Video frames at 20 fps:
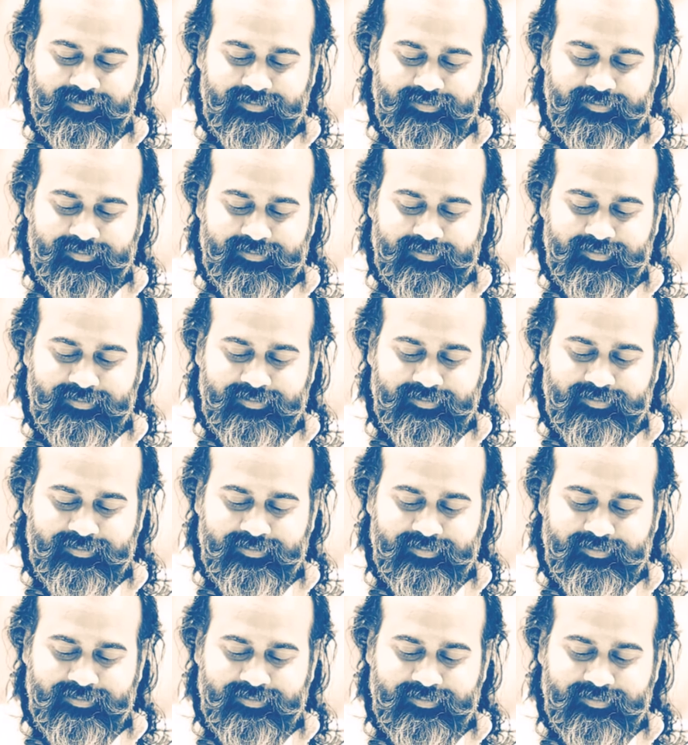
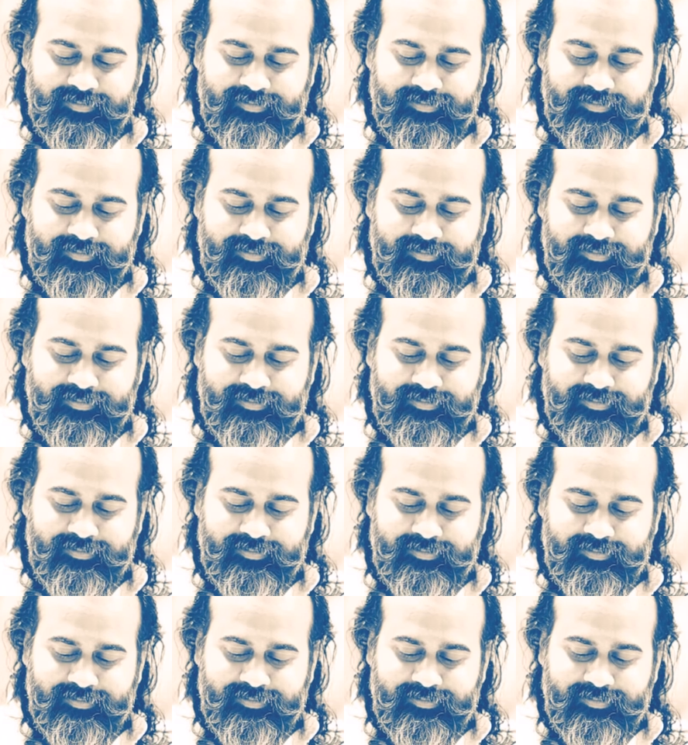Nothing is said.